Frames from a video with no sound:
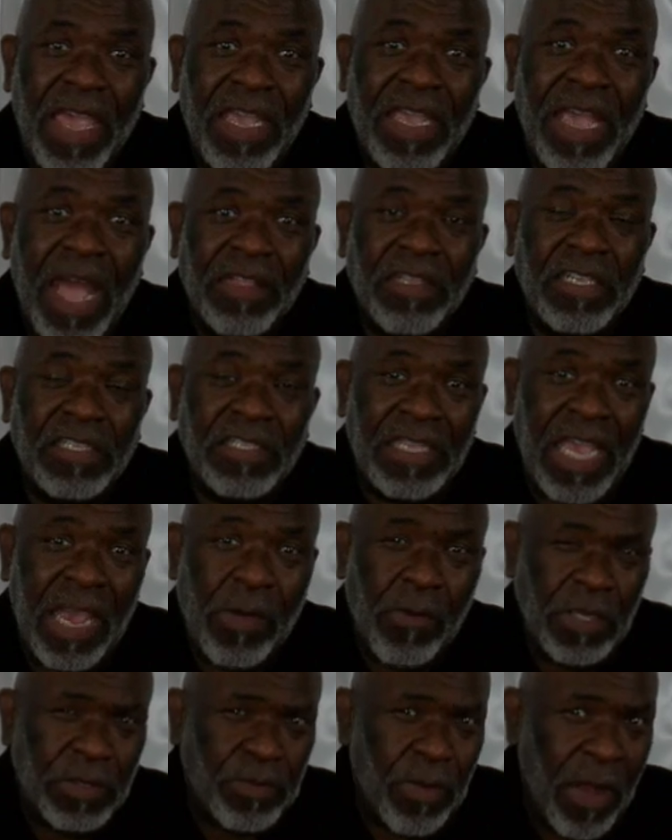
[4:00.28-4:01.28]
they got the
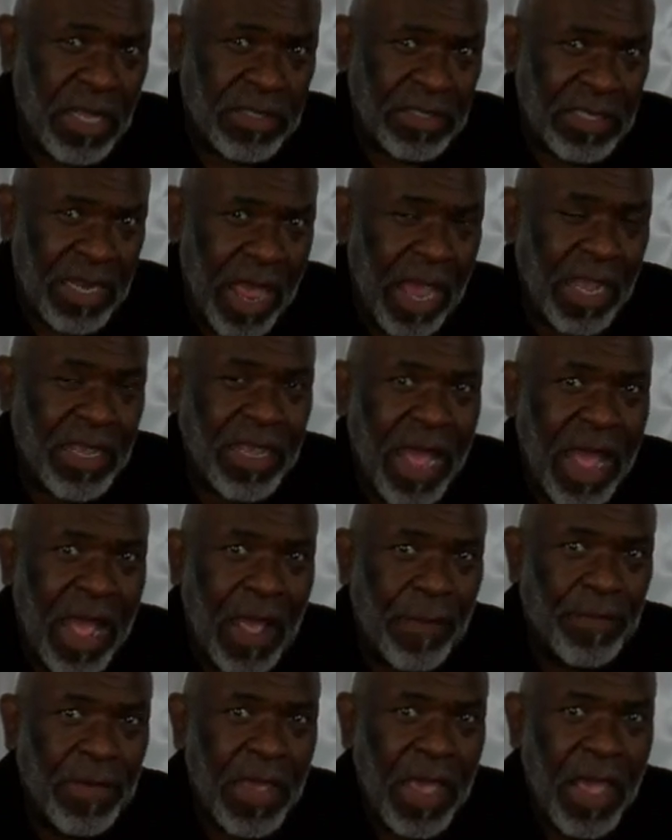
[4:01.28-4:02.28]
same response that I
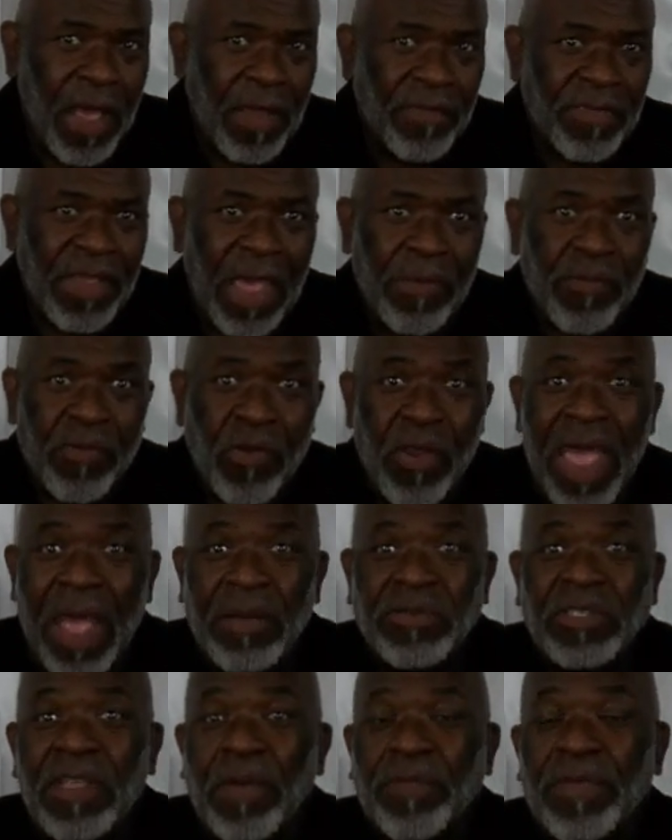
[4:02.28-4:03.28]
got, that
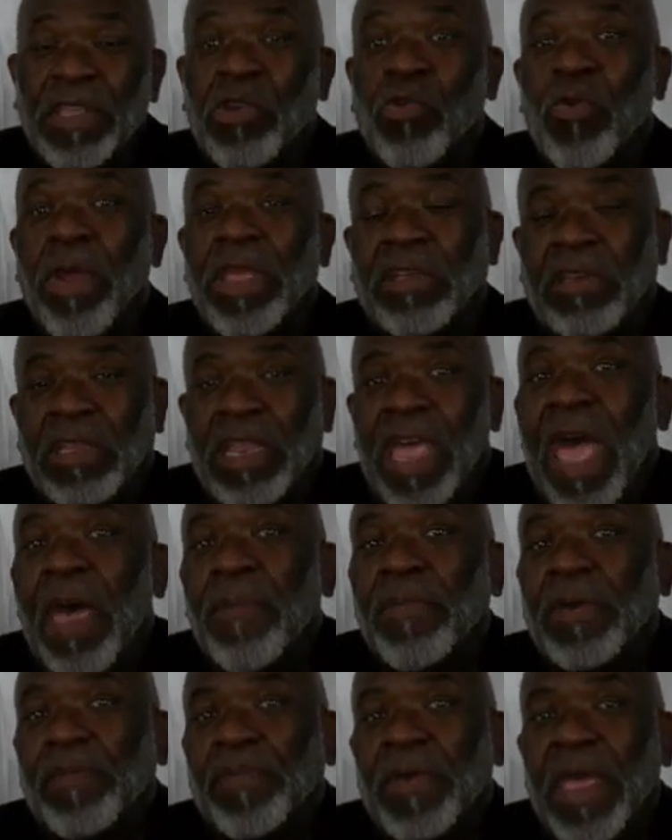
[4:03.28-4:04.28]
perhaps something great could
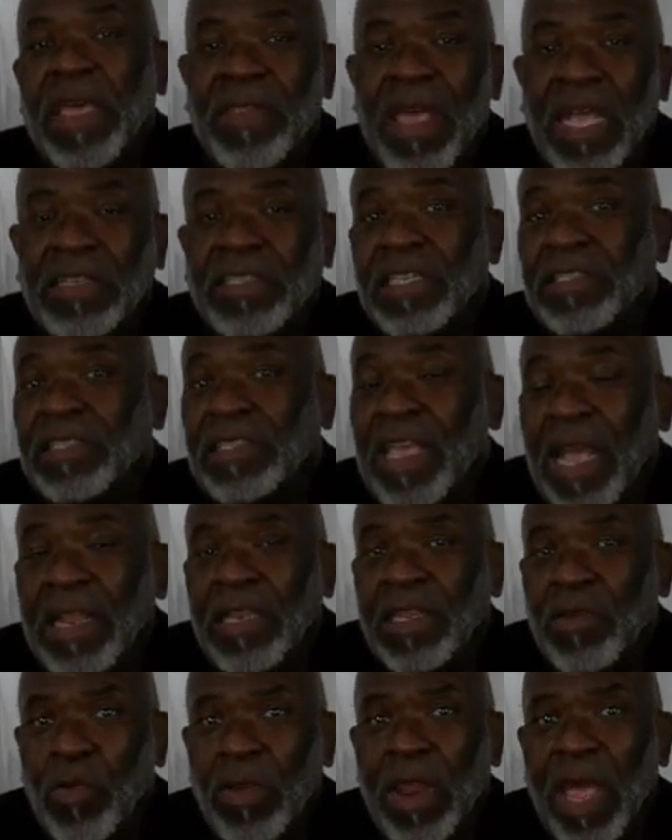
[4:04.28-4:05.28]
happen. And that's
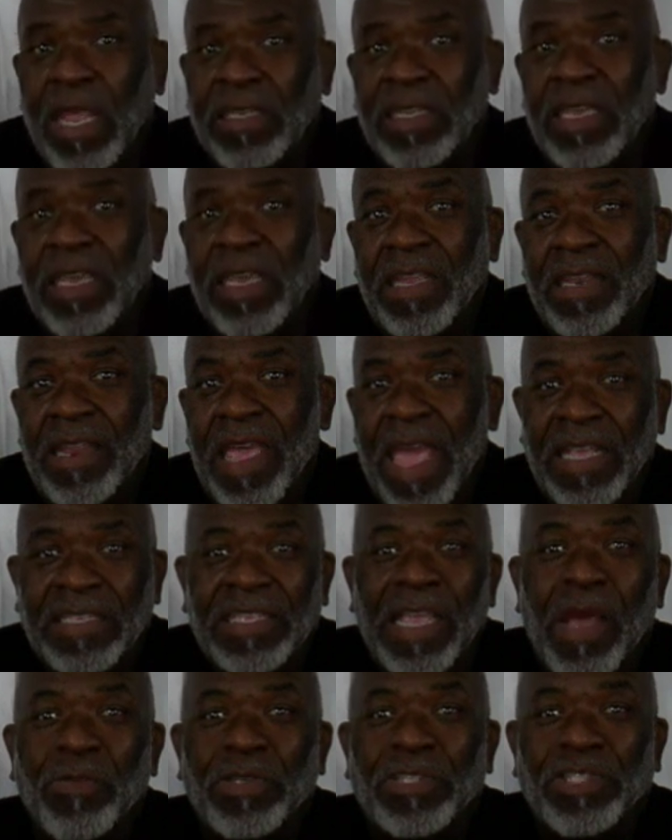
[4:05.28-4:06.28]
exactly what I did,
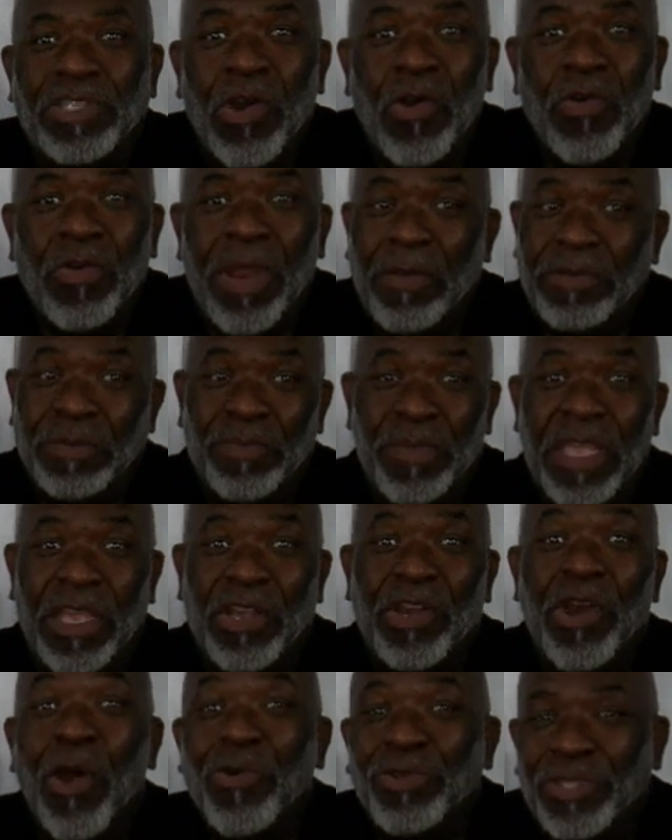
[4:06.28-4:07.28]
as I was told. I was
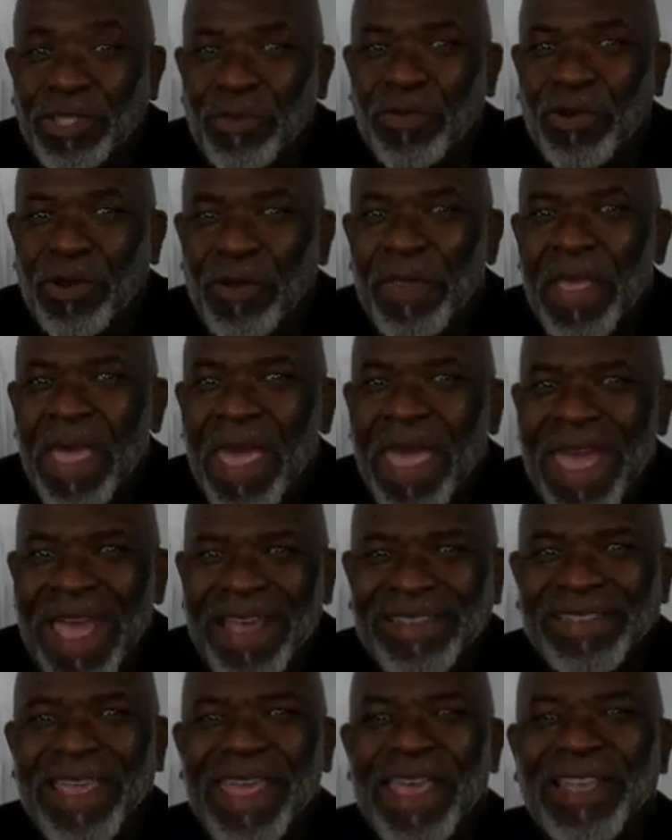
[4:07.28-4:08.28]
being coachable,
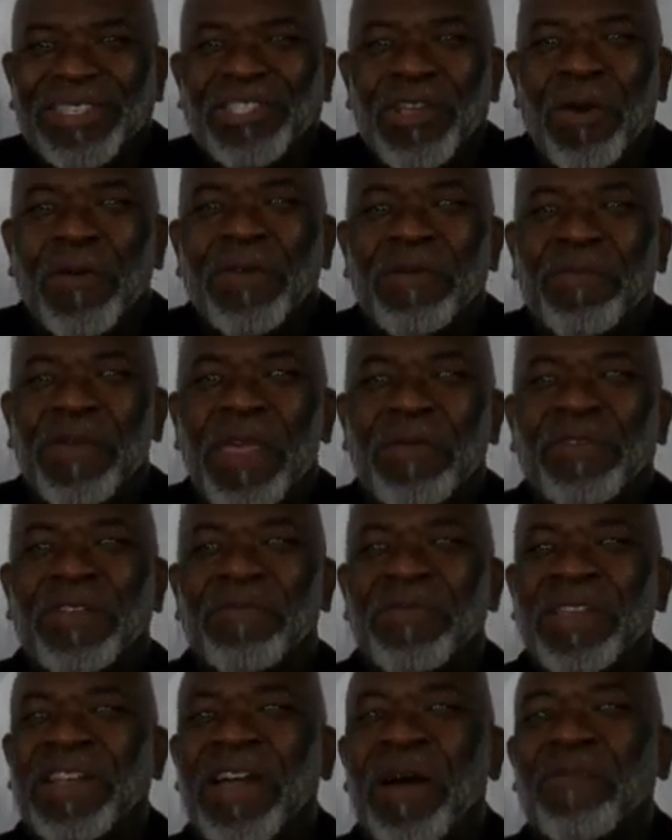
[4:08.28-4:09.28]
as I asked so many people
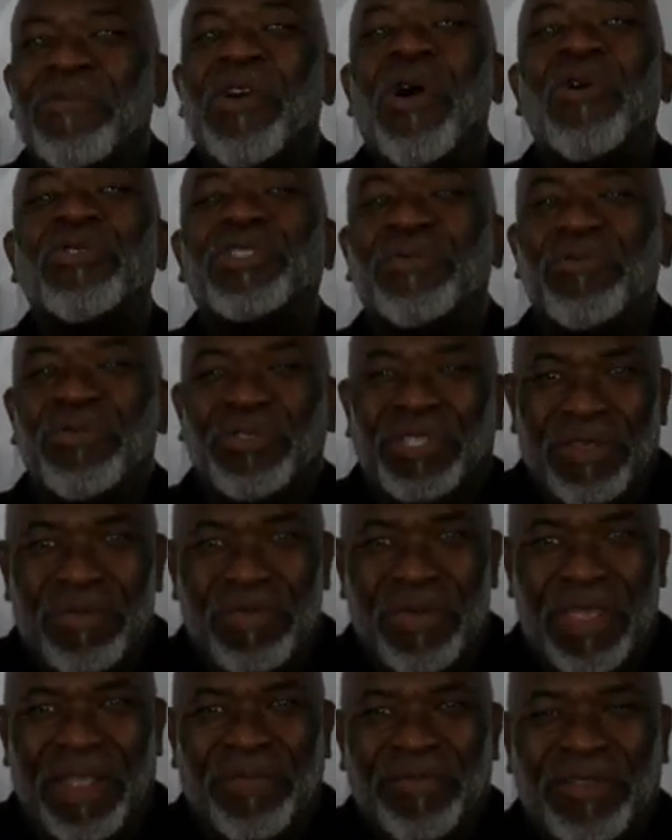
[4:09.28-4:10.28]
to become coachable to
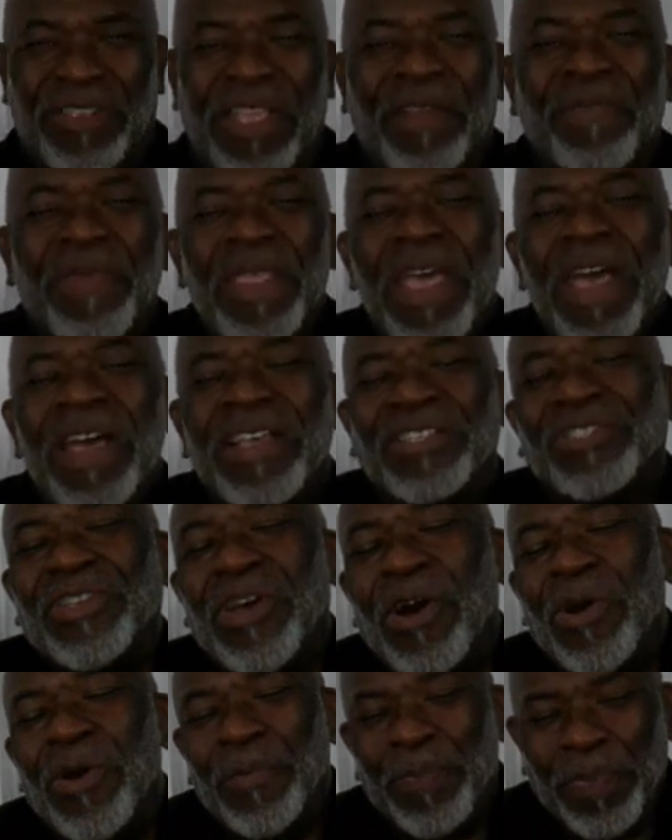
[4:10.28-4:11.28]
me. See?
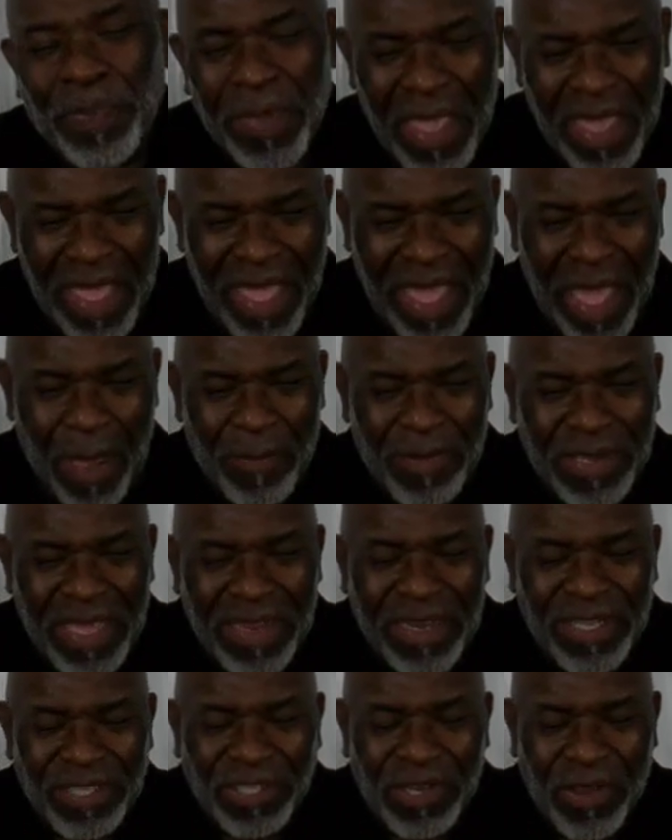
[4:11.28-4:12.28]
So I
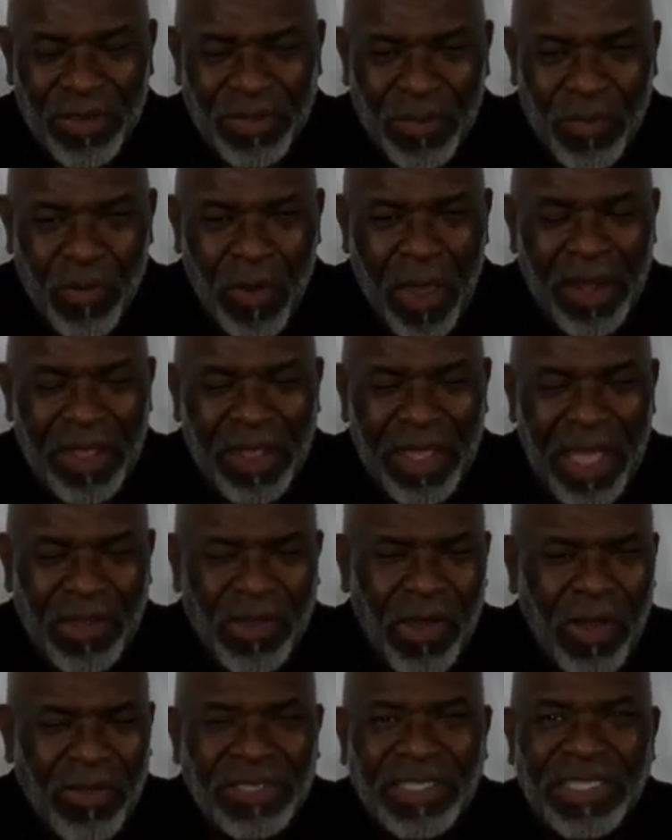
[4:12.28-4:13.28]
began to share the product. I
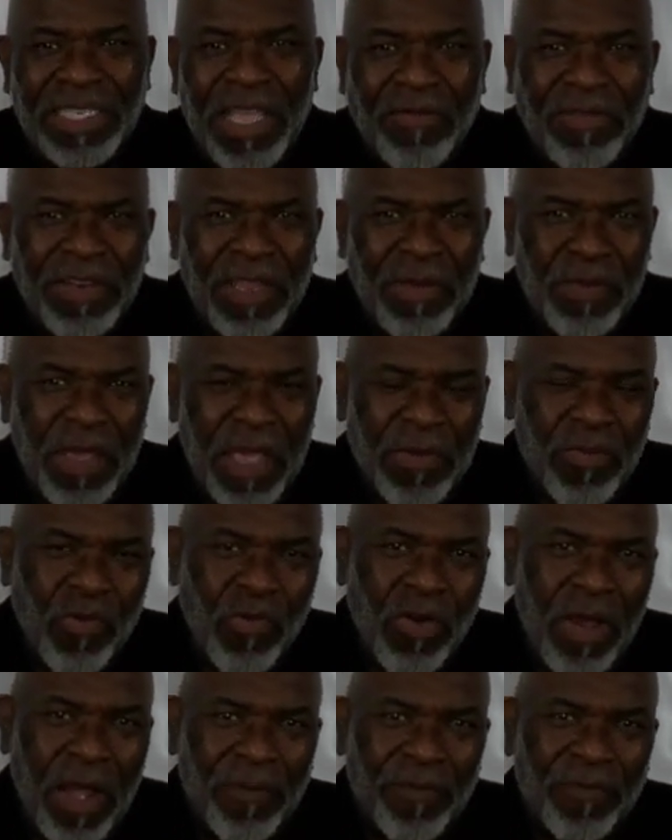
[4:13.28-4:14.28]
called 70
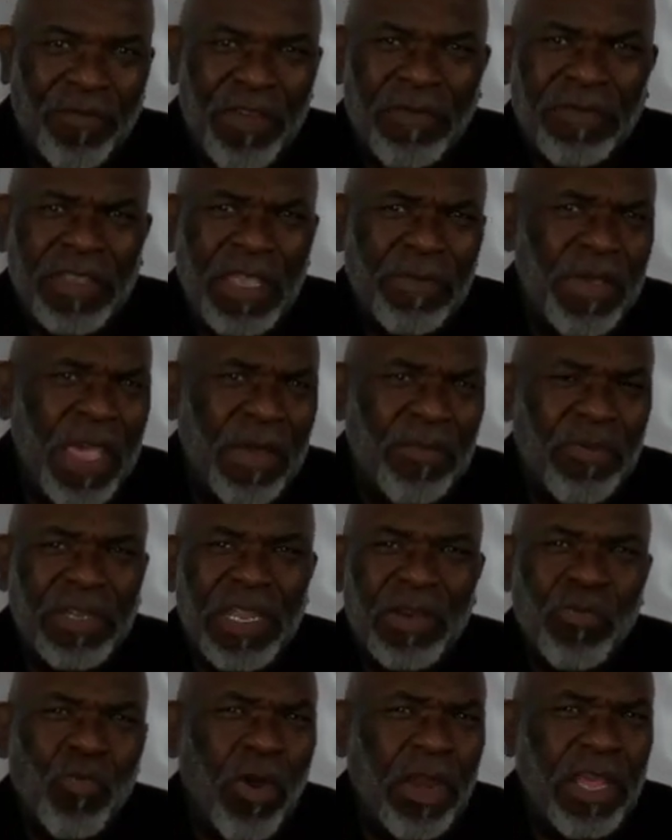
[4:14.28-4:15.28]
people up. 50 people
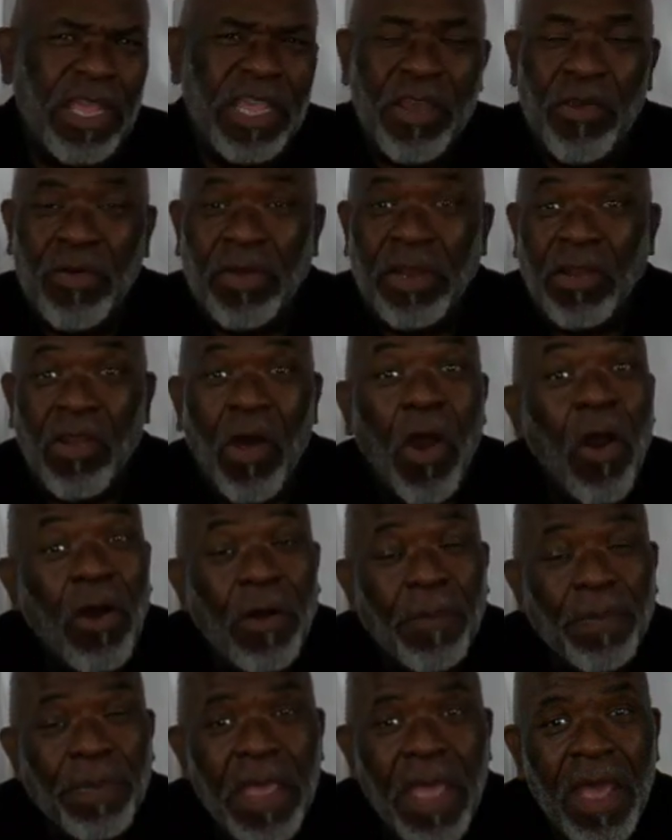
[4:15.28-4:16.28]
didn't want to hear it at
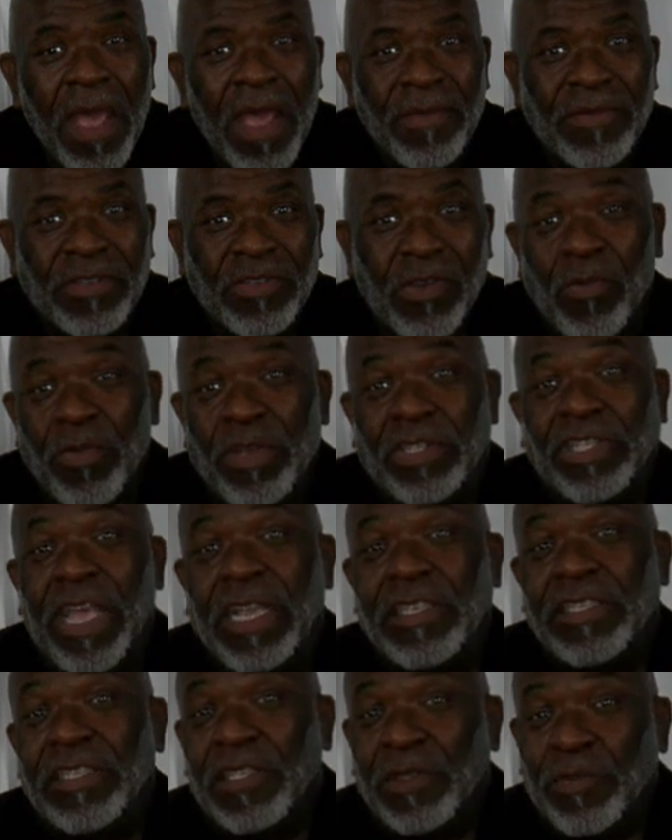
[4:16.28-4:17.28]
all. So
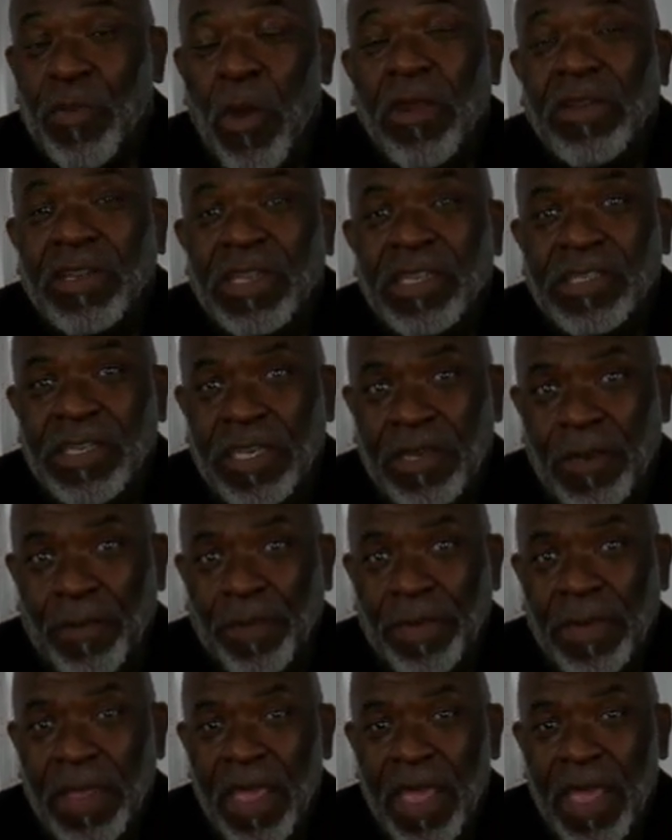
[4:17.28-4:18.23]
rejection is part of the deal.